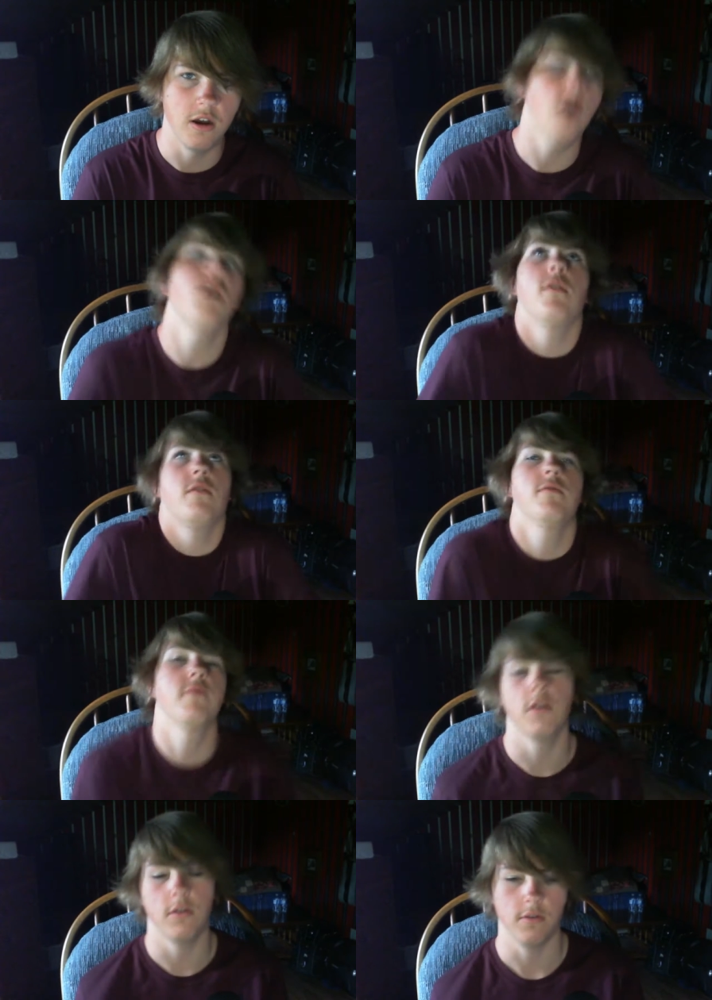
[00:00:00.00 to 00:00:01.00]
All of
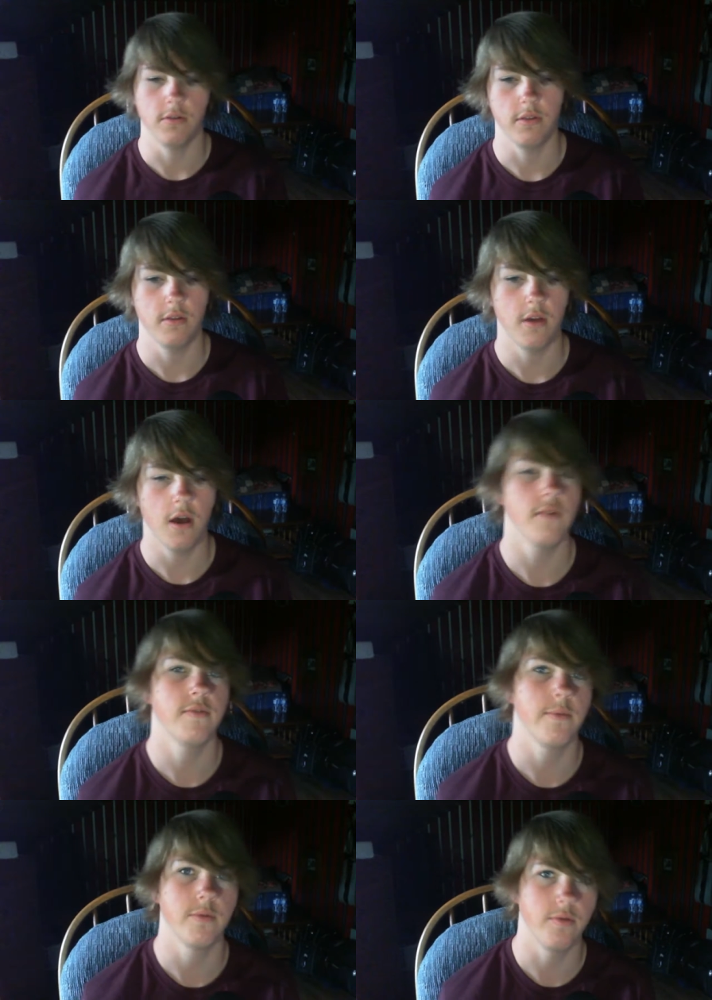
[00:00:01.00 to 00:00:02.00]
the, all of
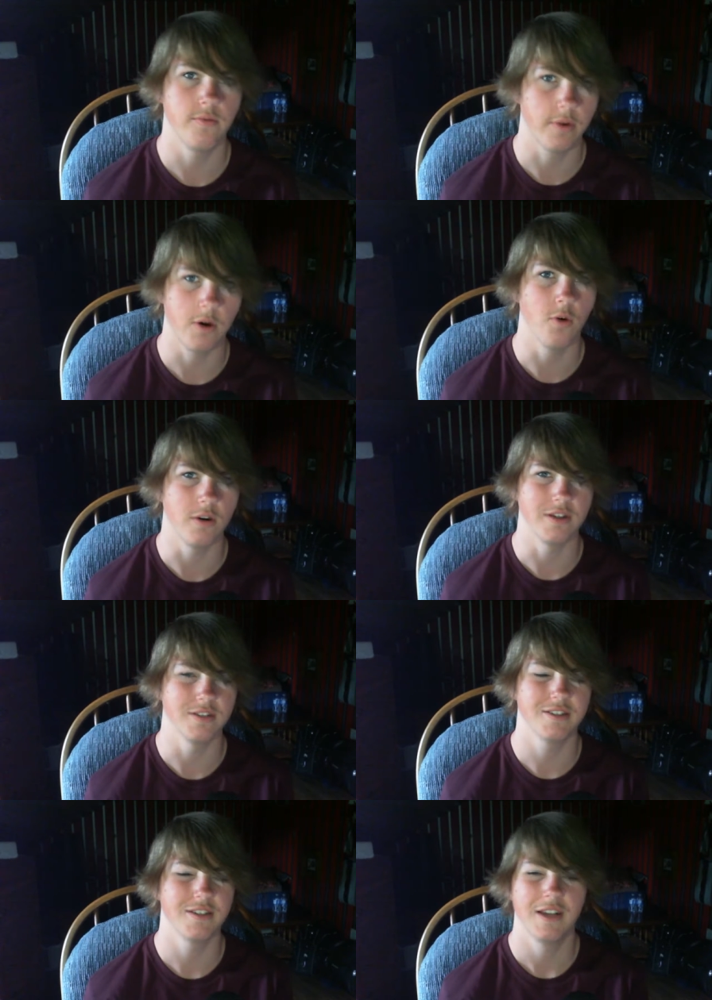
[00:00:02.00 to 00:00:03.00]
them are
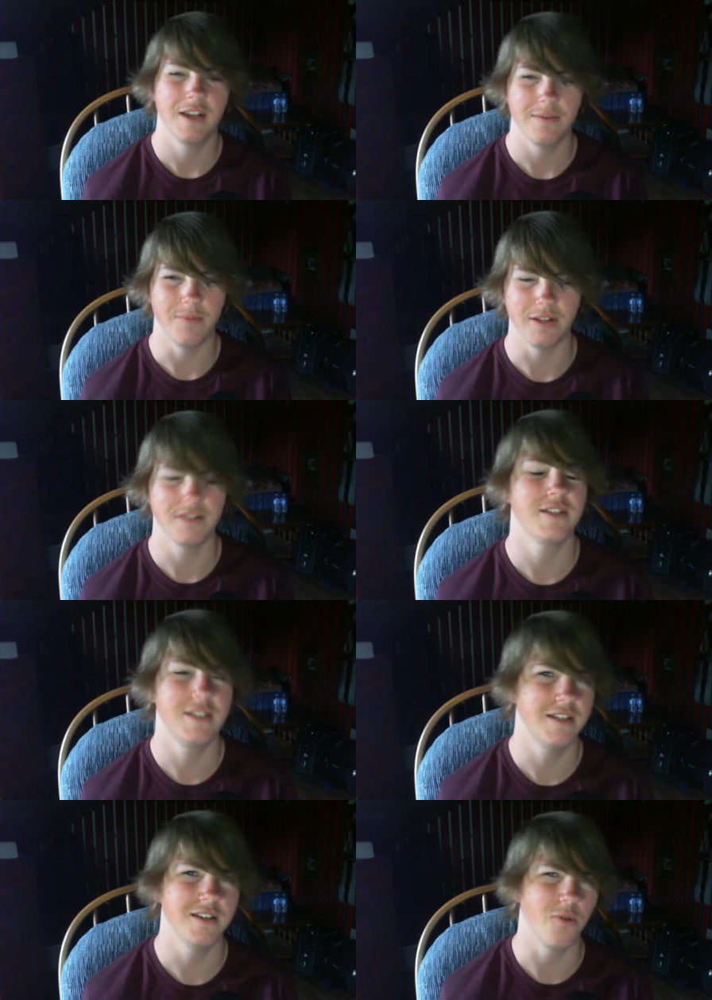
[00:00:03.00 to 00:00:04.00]
recordings, but
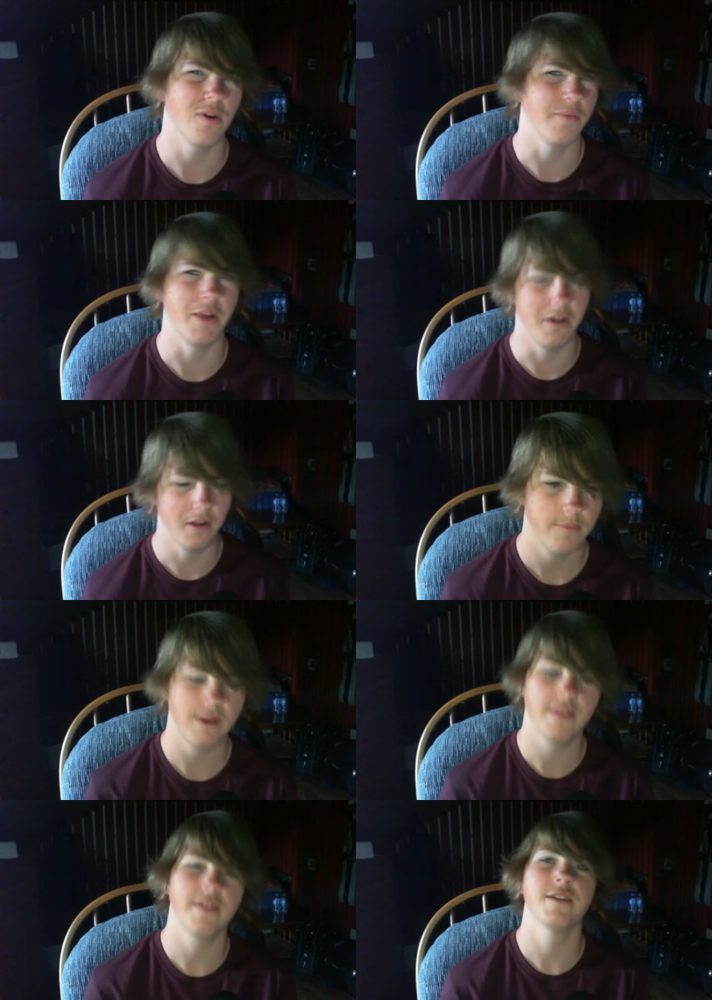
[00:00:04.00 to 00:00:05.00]
you know what I mean. But
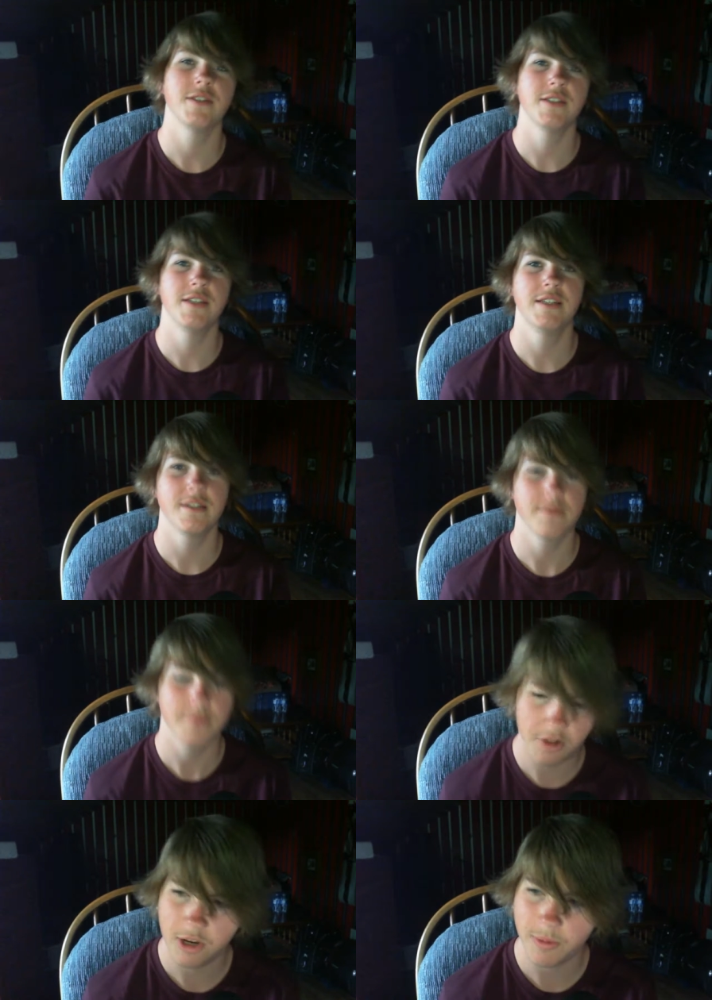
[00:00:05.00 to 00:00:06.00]
I think I just need to
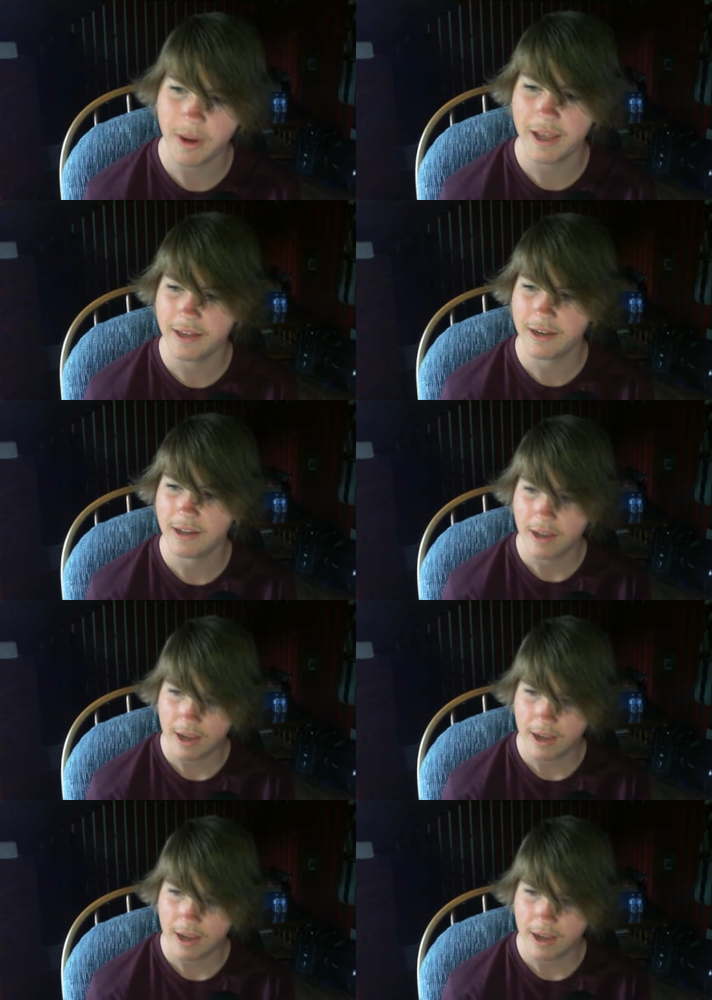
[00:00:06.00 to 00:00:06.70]
clear my head,